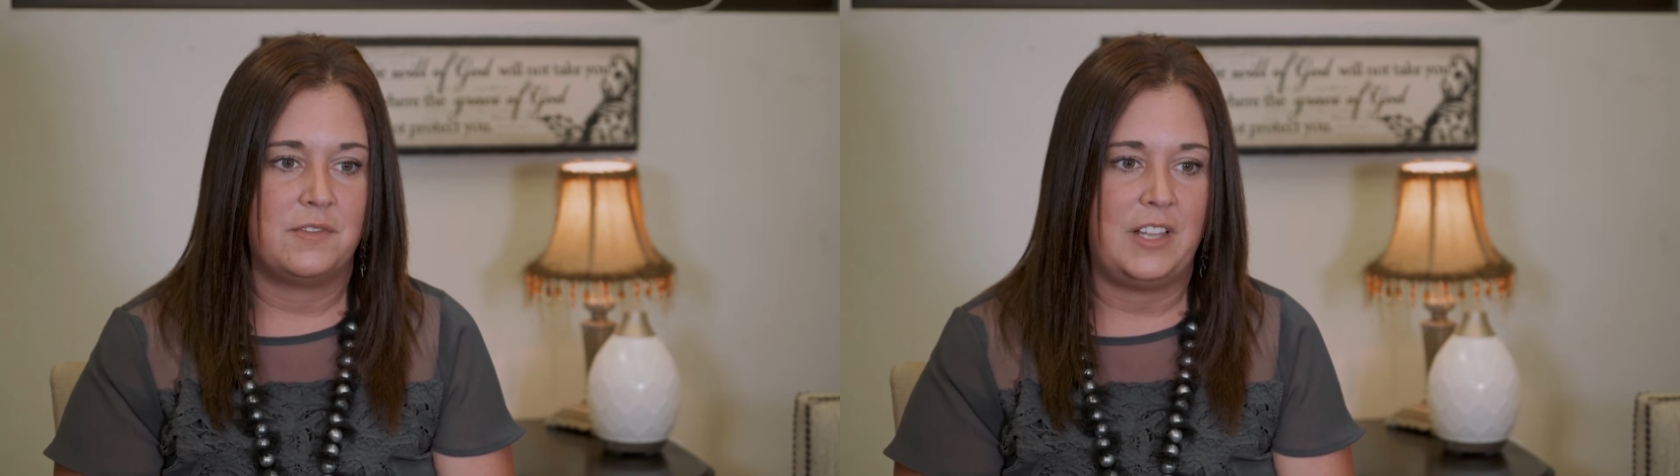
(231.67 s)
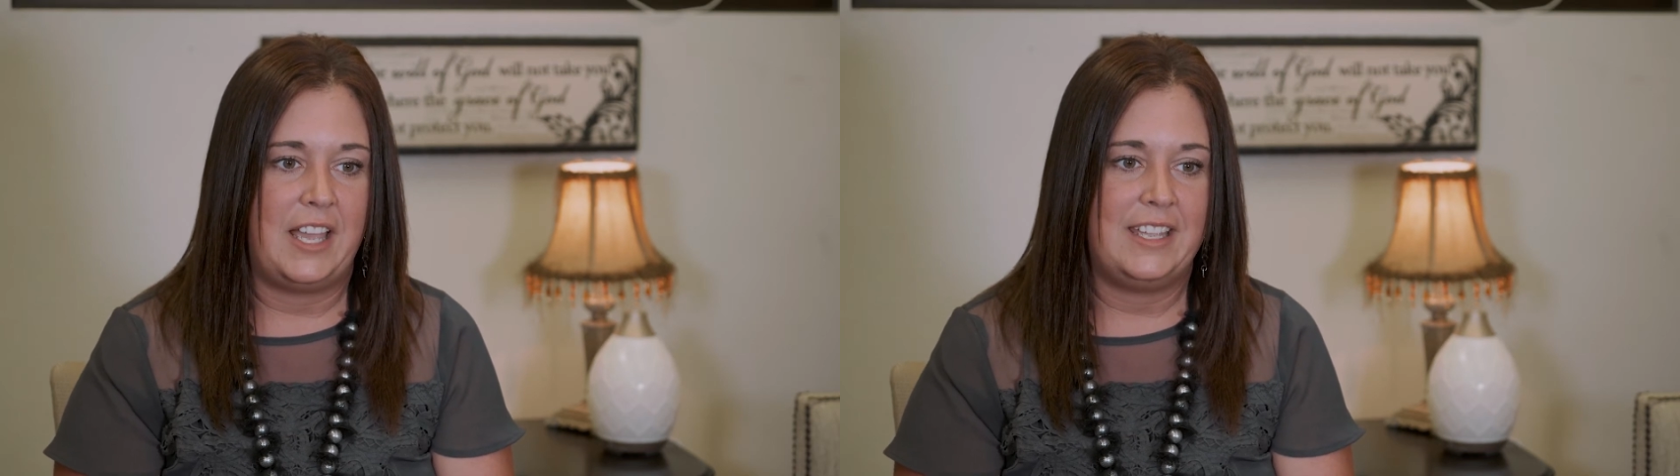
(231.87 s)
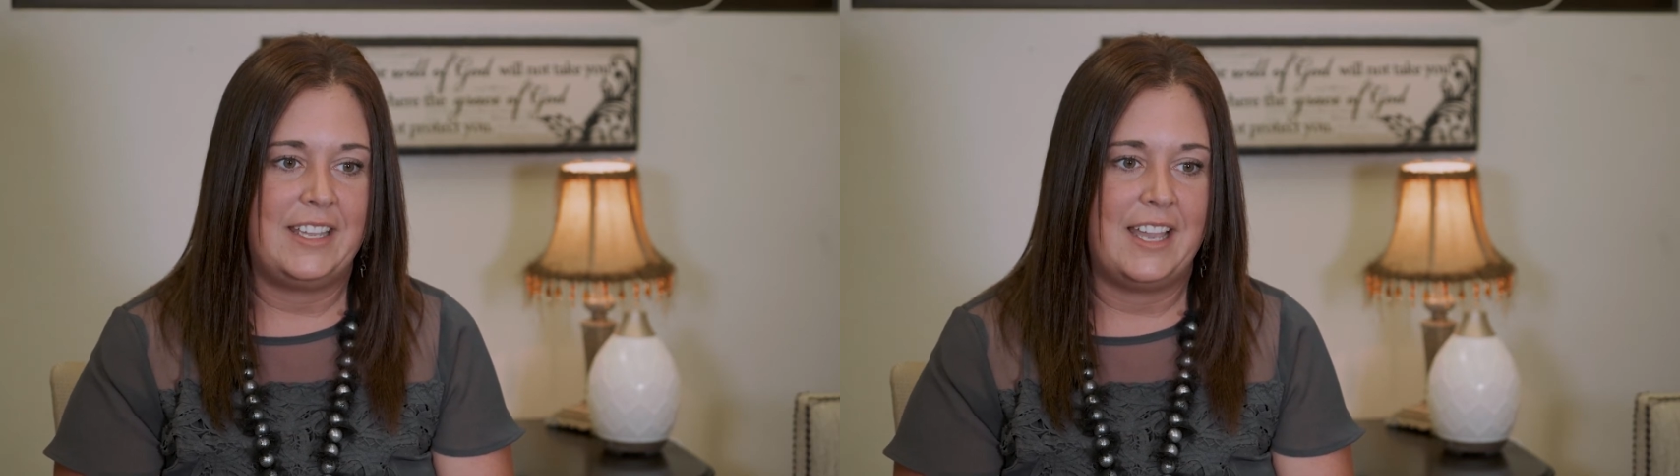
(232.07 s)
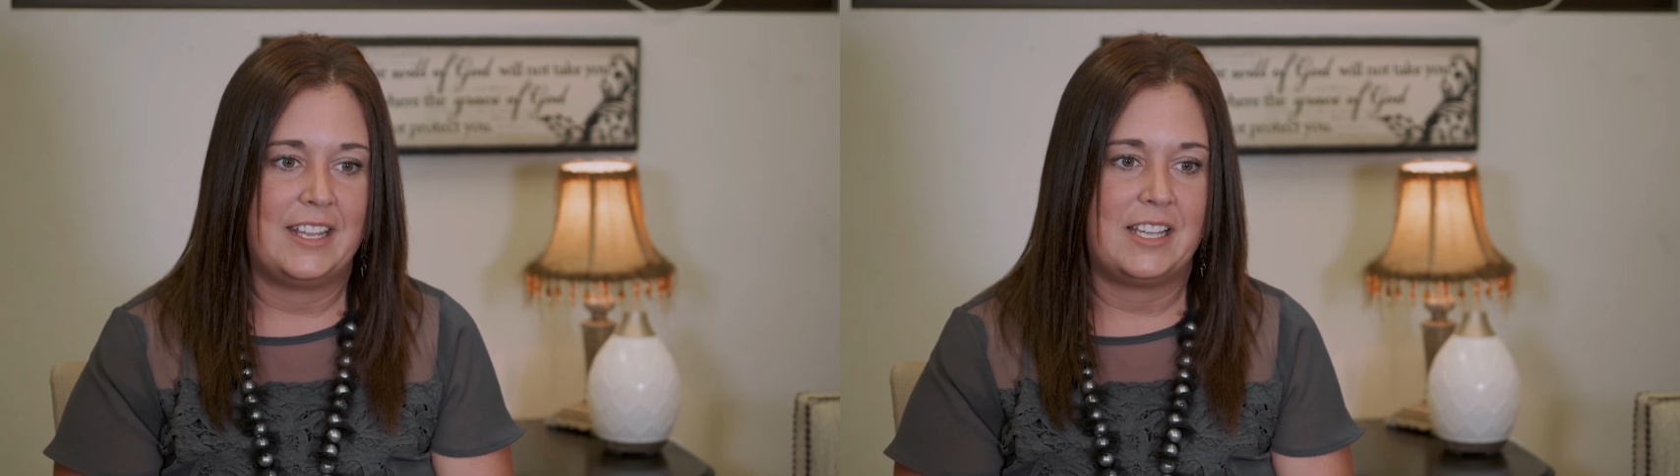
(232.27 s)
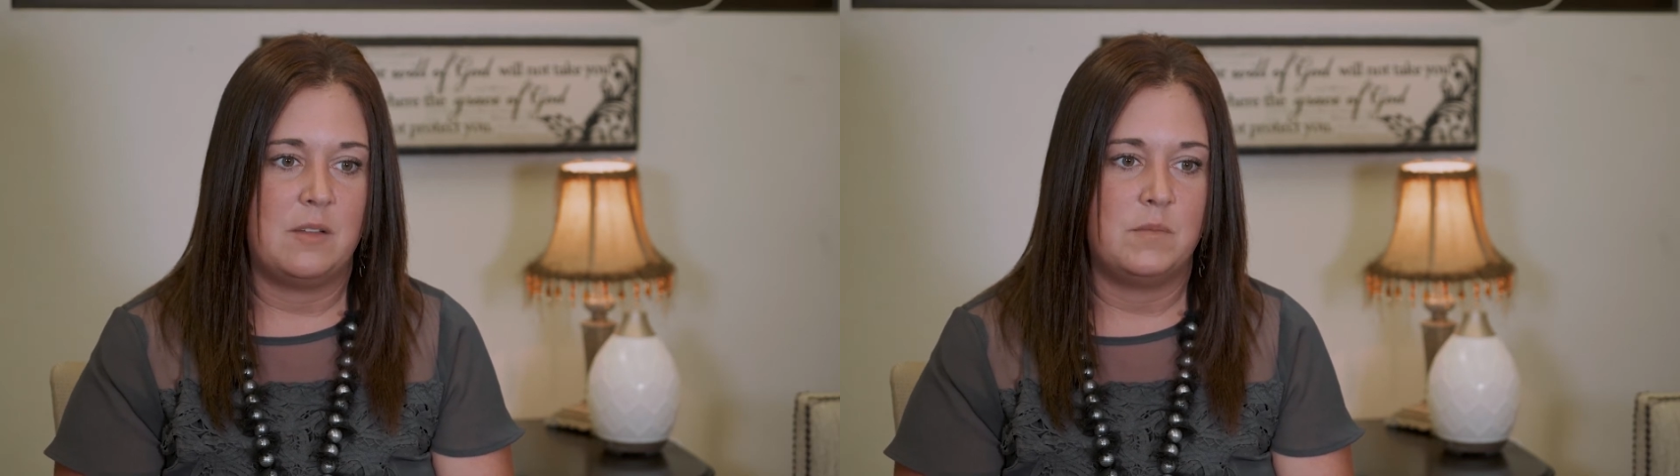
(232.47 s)
flight kind
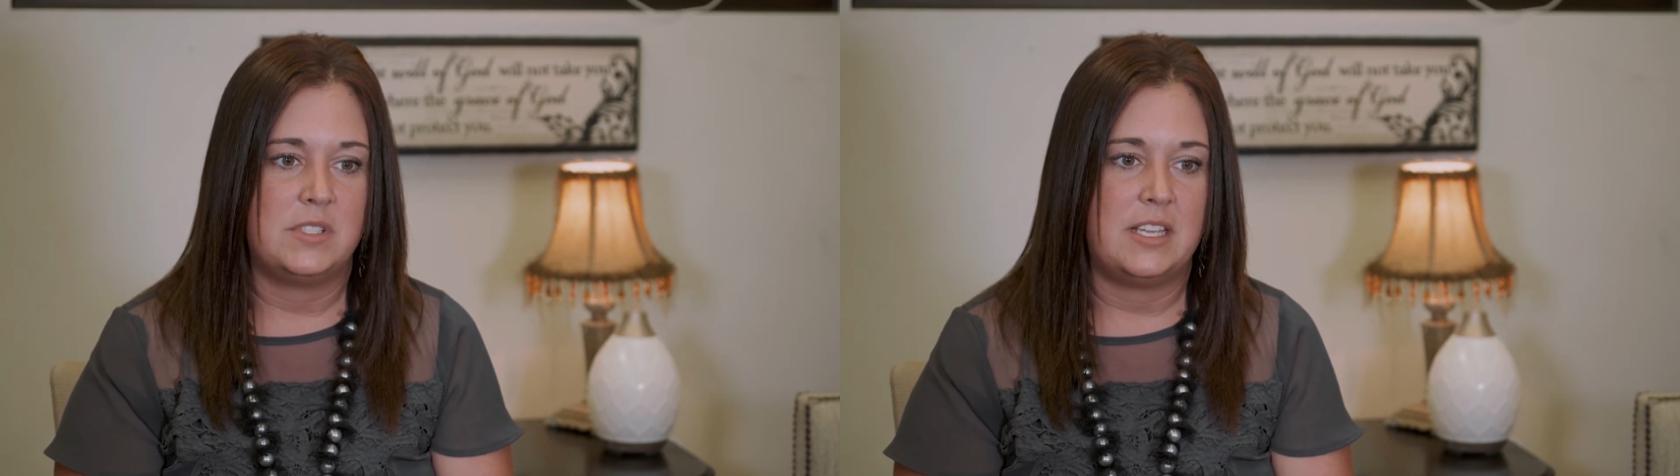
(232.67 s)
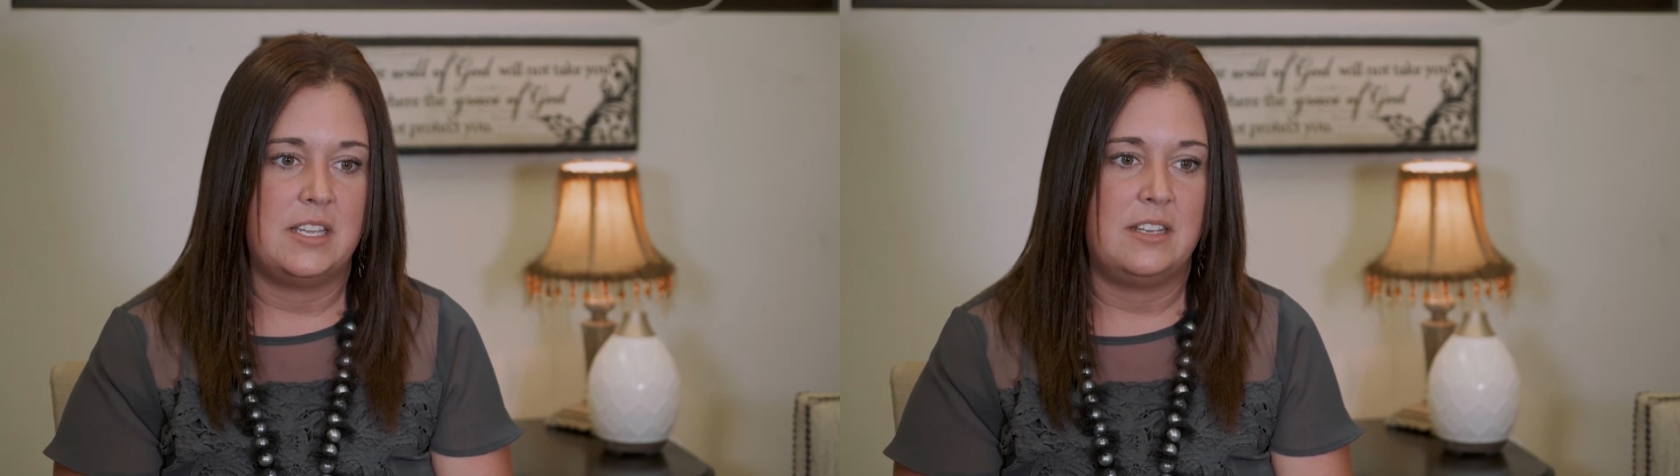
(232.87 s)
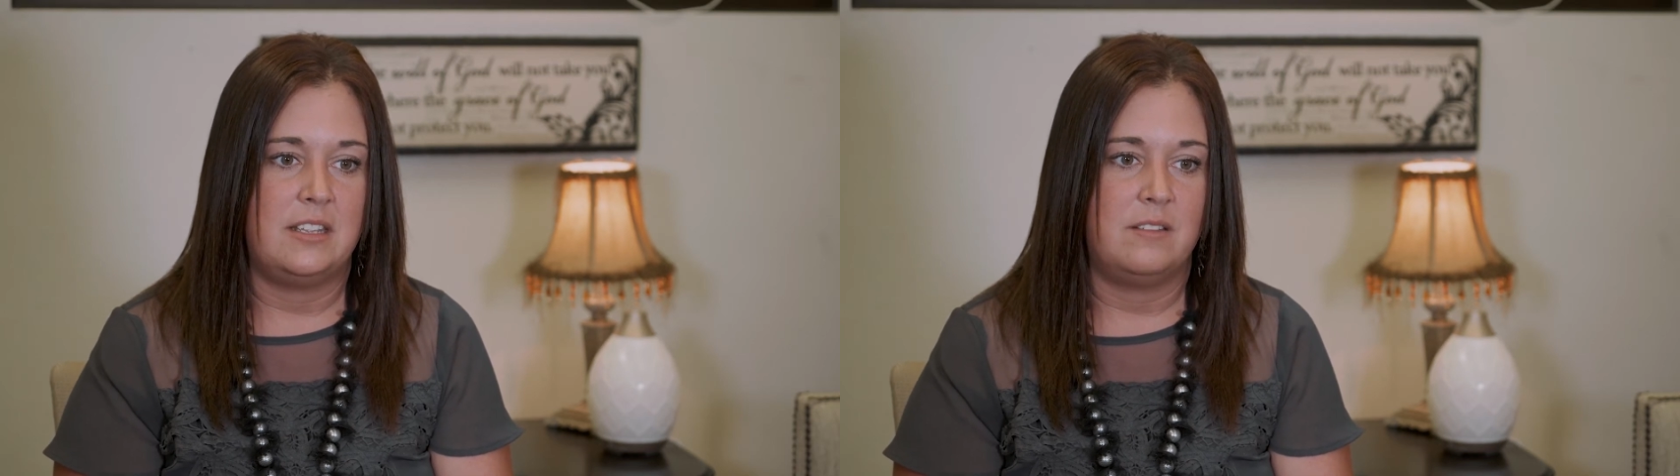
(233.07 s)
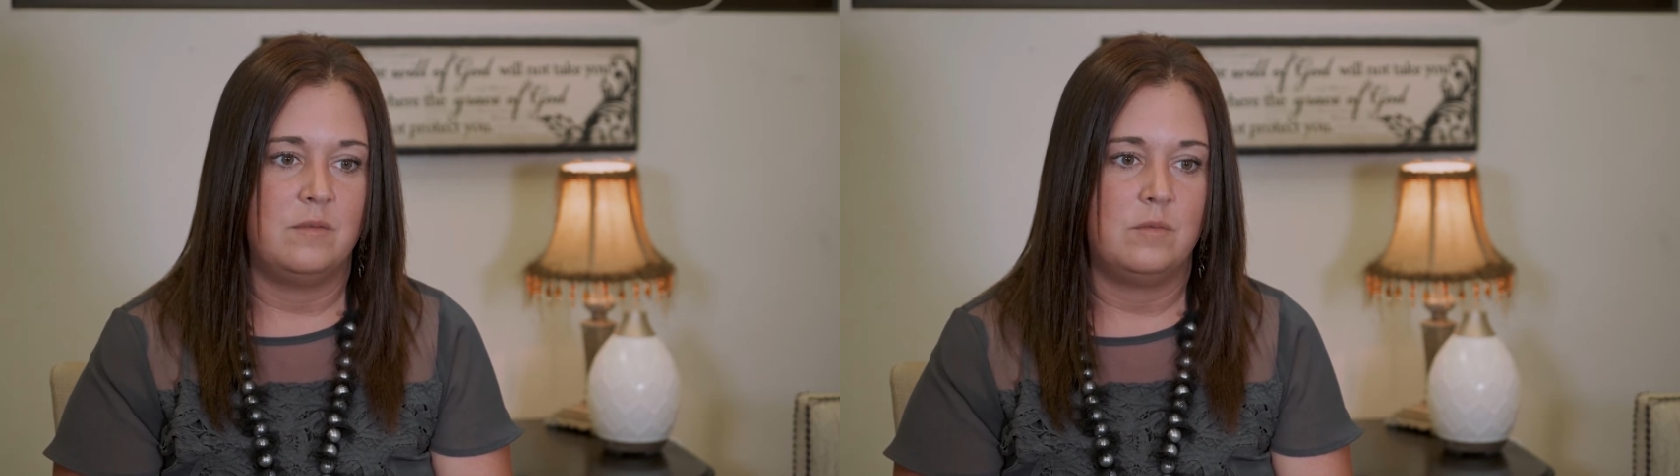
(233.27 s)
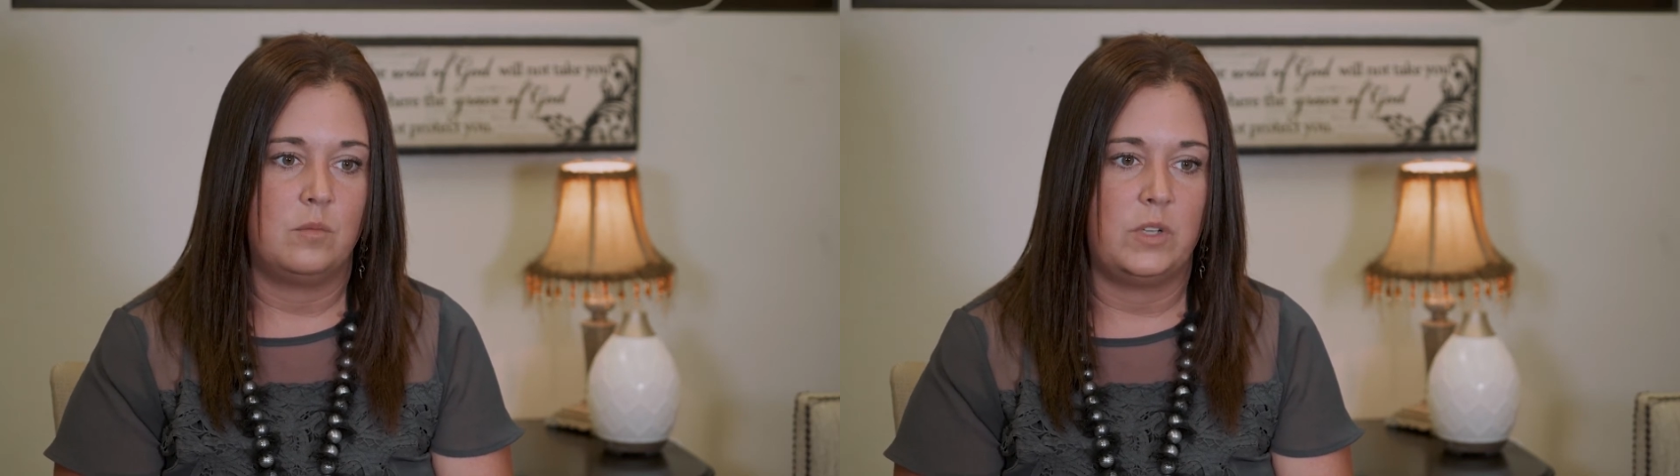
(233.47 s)
of comes in
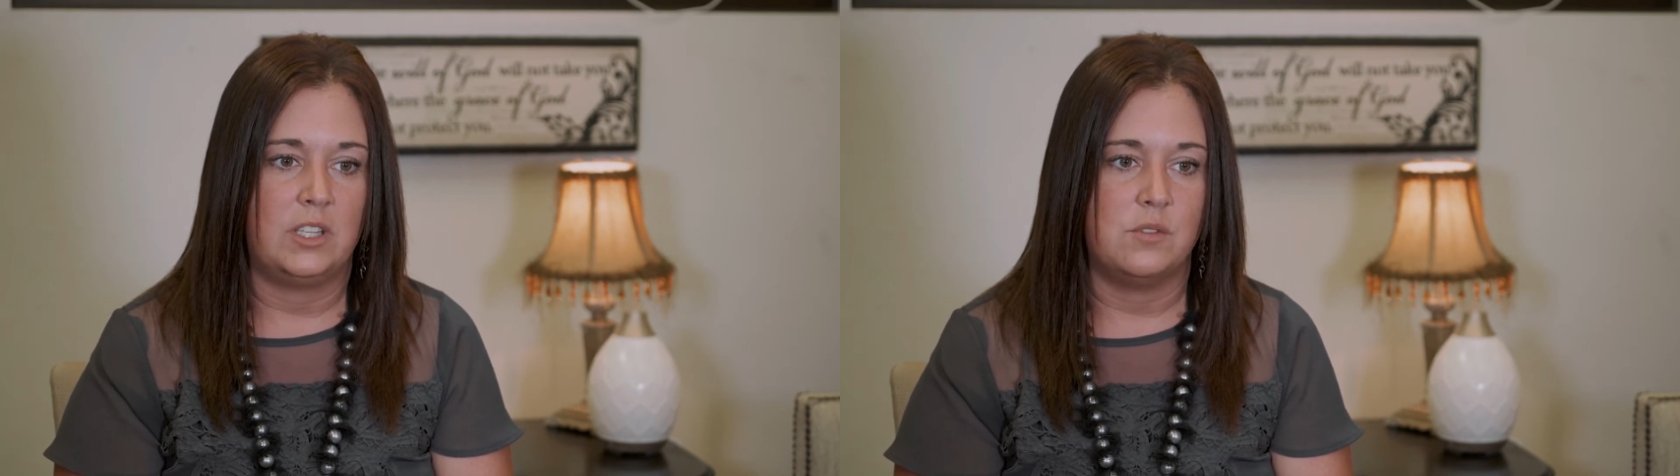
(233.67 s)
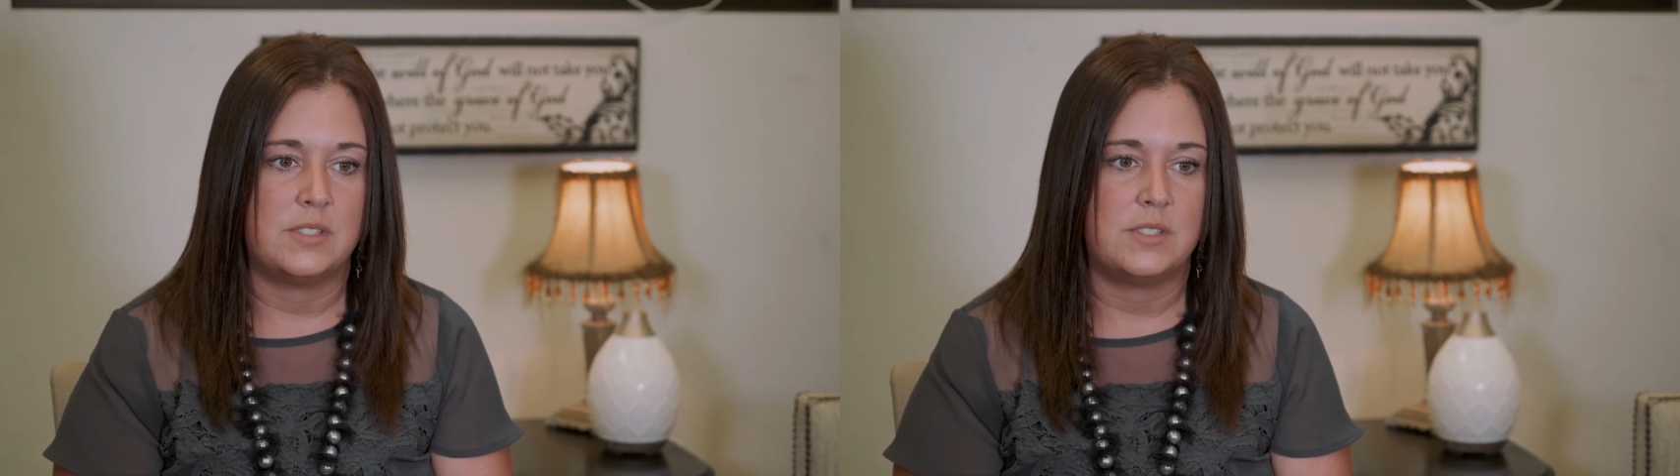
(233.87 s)
and we lose